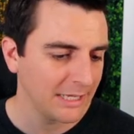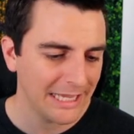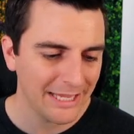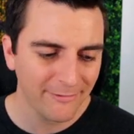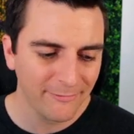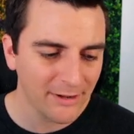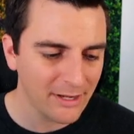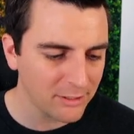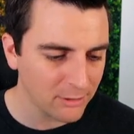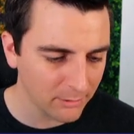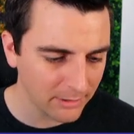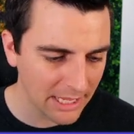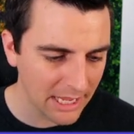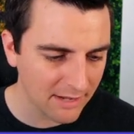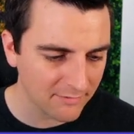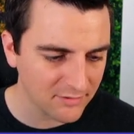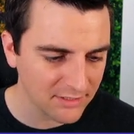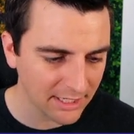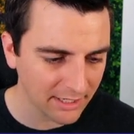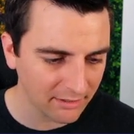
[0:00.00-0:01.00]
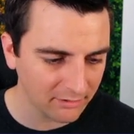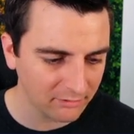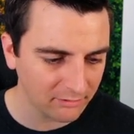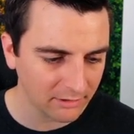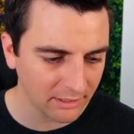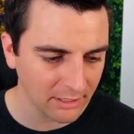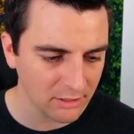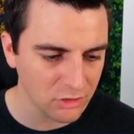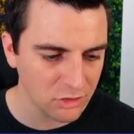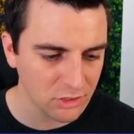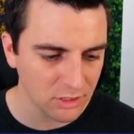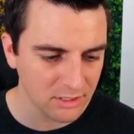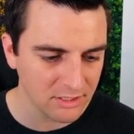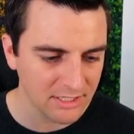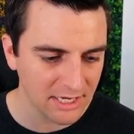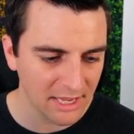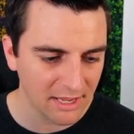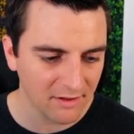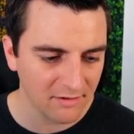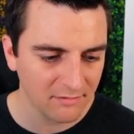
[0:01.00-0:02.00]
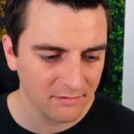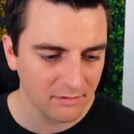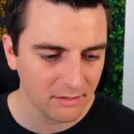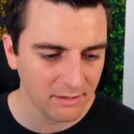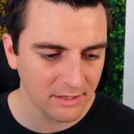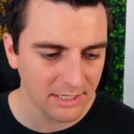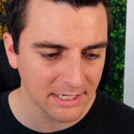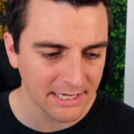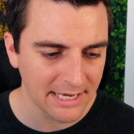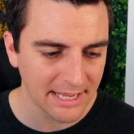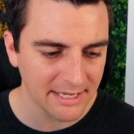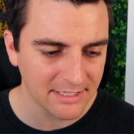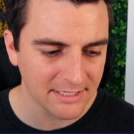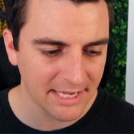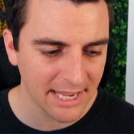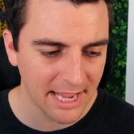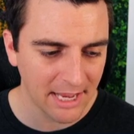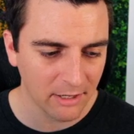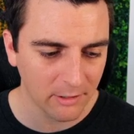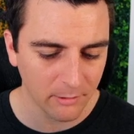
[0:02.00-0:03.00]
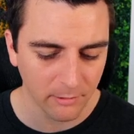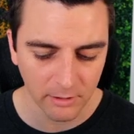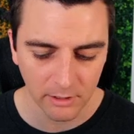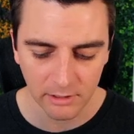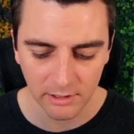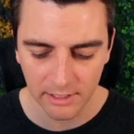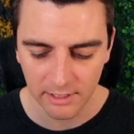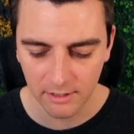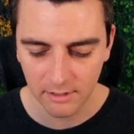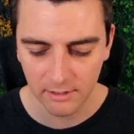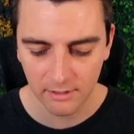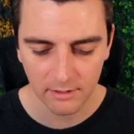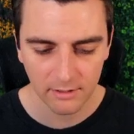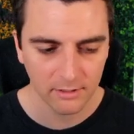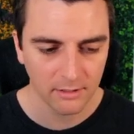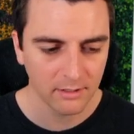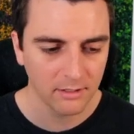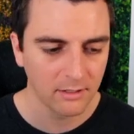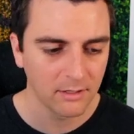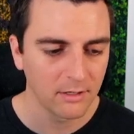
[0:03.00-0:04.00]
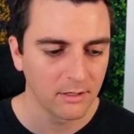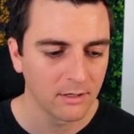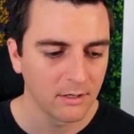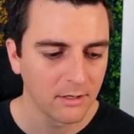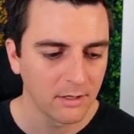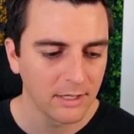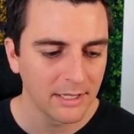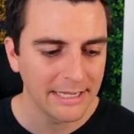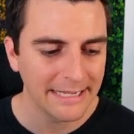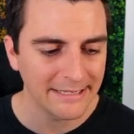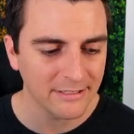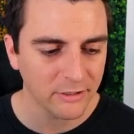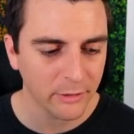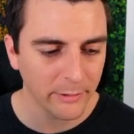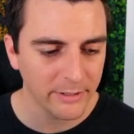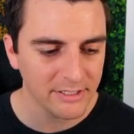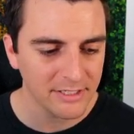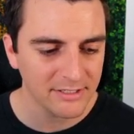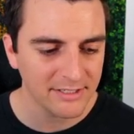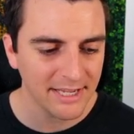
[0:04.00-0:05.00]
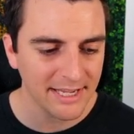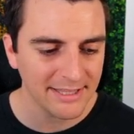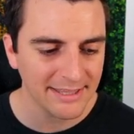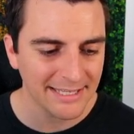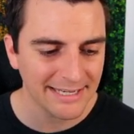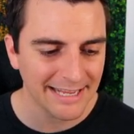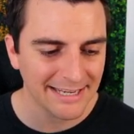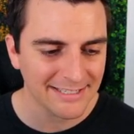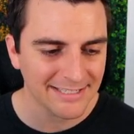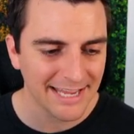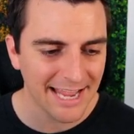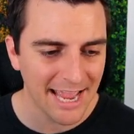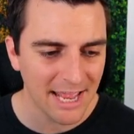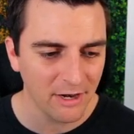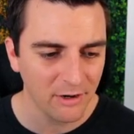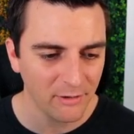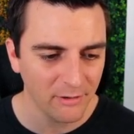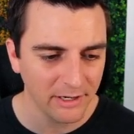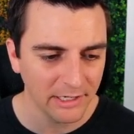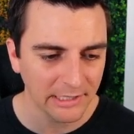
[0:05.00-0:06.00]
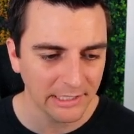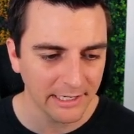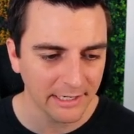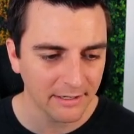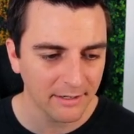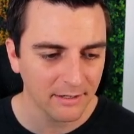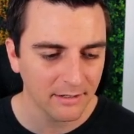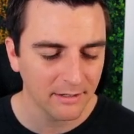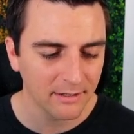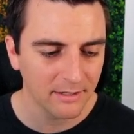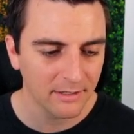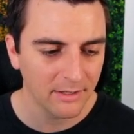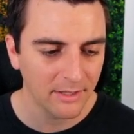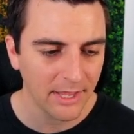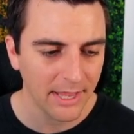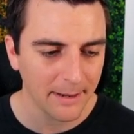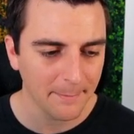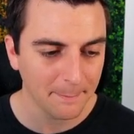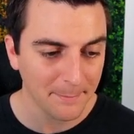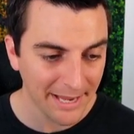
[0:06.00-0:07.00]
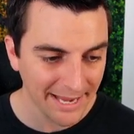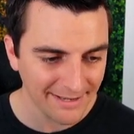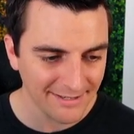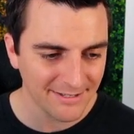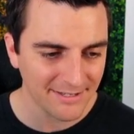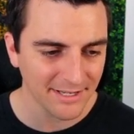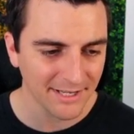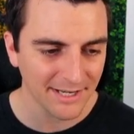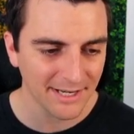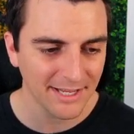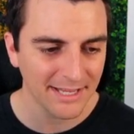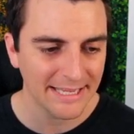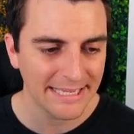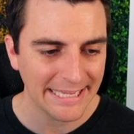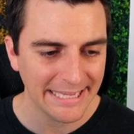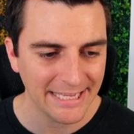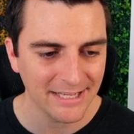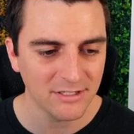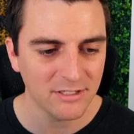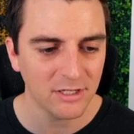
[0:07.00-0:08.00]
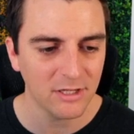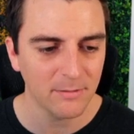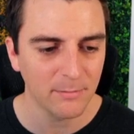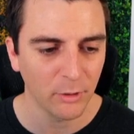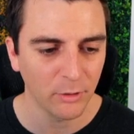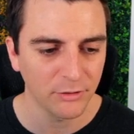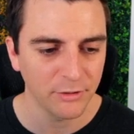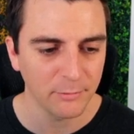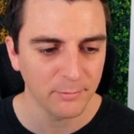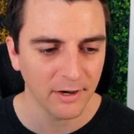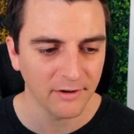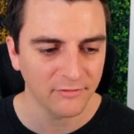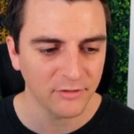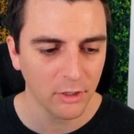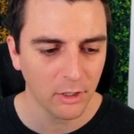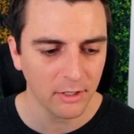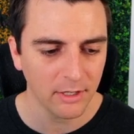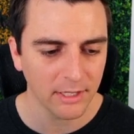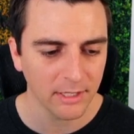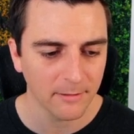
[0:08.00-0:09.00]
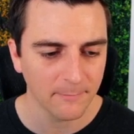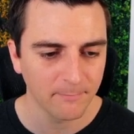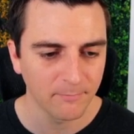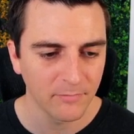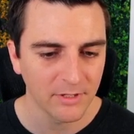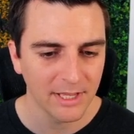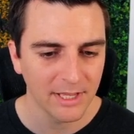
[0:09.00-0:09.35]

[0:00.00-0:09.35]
If I don't have tests and I just have the nest category link, it's going to take the nest category link and paste it into the multi-ref target.